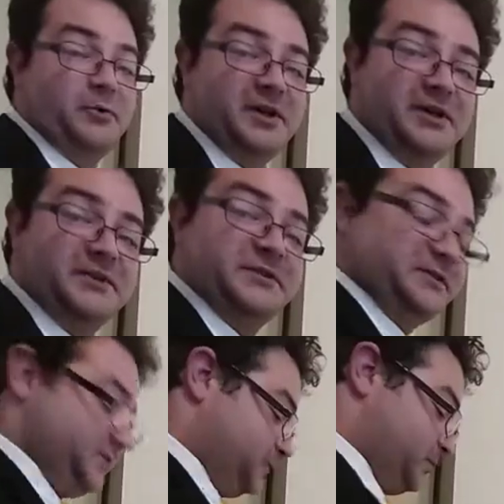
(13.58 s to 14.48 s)

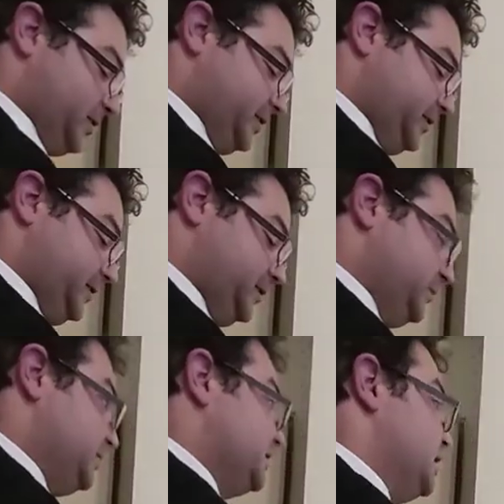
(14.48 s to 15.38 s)
ways digital marketing can
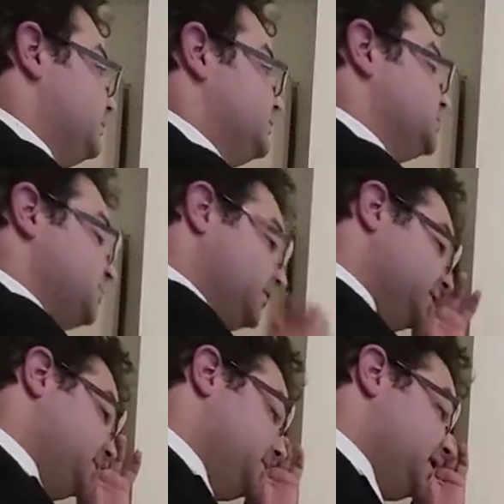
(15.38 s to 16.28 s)
be accomplished, but
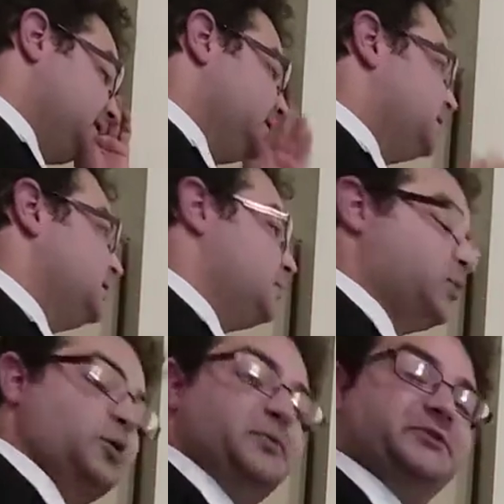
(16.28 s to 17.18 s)
the main
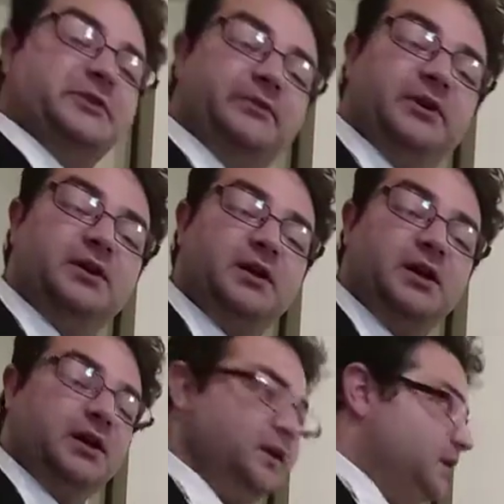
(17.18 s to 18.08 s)
purpose of it
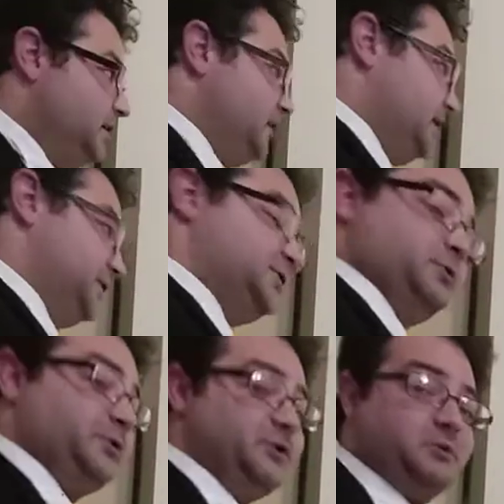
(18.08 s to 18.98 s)
is to
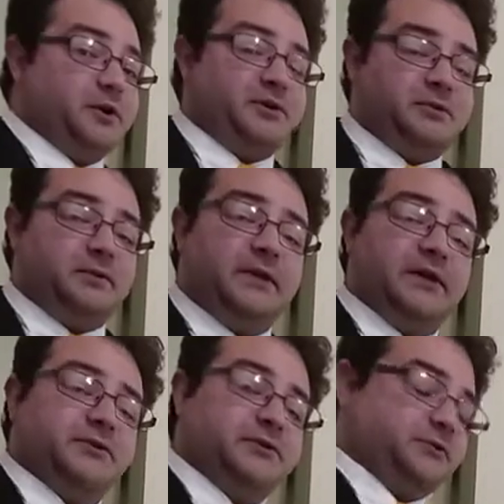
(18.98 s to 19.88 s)
really do one of two
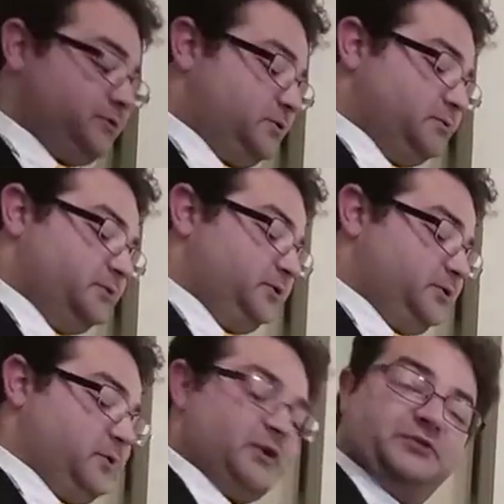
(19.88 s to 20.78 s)
things.
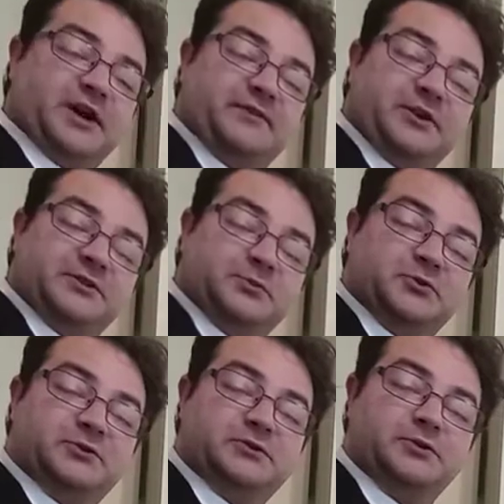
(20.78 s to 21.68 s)
You want to drive
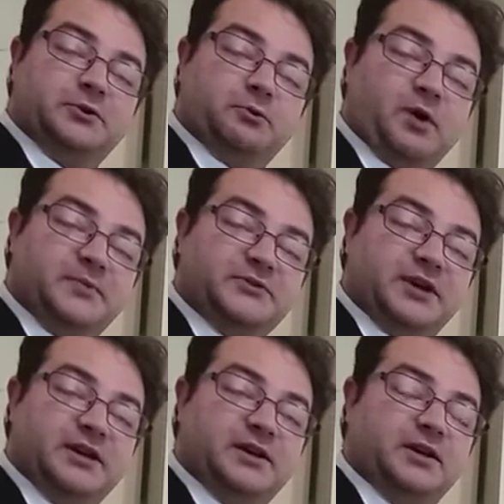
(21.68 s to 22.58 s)
customers to your
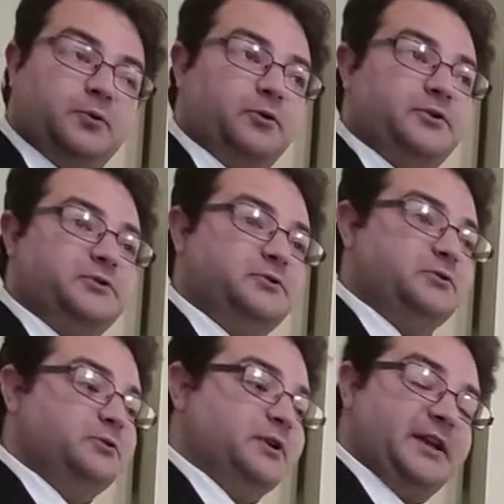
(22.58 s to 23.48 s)
website in order
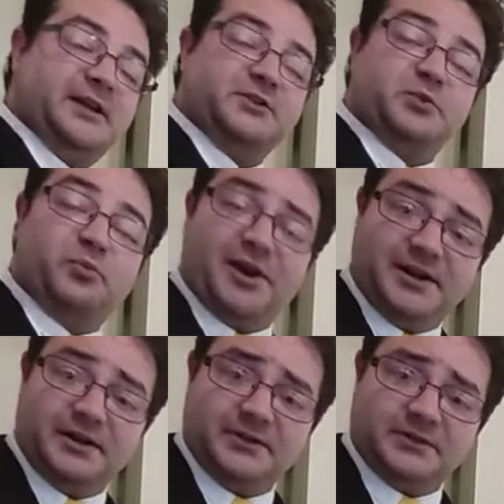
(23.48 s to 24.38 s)
to enhance your
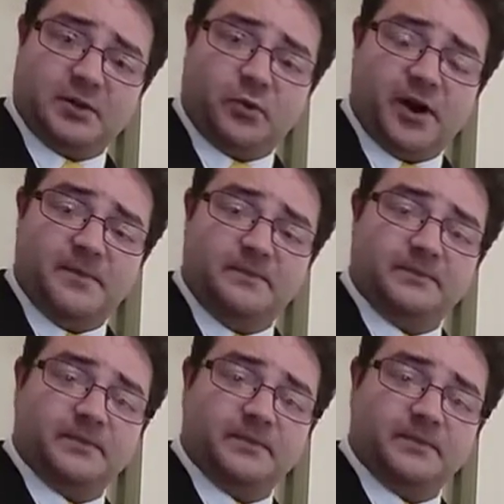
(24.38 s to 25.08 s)
branding in some way,